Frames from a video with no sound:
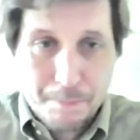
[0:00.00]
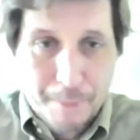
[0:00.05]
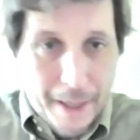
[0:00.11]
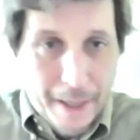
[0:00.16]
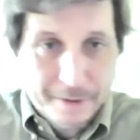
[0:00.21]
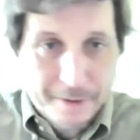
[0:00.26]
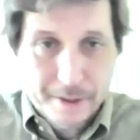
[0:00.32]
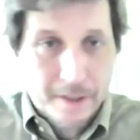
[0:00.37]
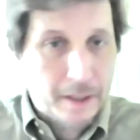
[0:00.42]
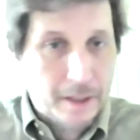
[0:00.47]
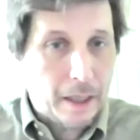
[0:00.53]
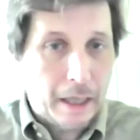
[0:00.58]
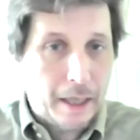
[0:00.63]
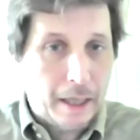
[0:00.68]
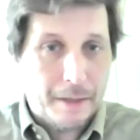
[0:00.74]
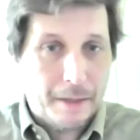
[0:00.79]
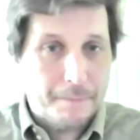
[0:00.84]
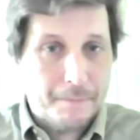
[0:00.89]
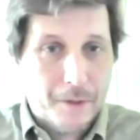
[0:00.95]

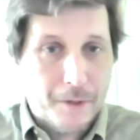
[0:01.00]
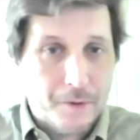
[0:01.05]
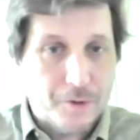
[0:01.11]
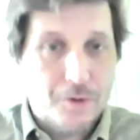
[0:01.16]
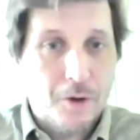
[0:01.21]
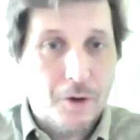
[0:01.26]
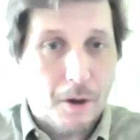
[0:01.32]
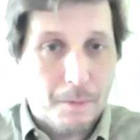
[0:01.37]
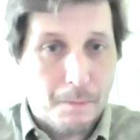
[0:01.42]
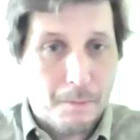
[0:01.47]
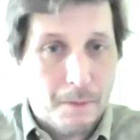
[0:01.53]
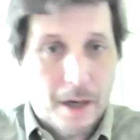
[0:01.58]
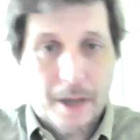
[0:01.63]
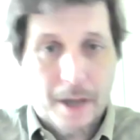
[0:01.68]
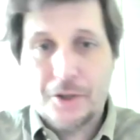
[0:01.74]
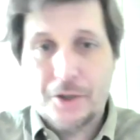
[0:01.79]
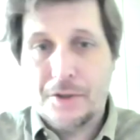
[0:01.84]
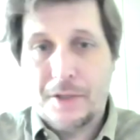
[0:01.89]
basically, there's not much.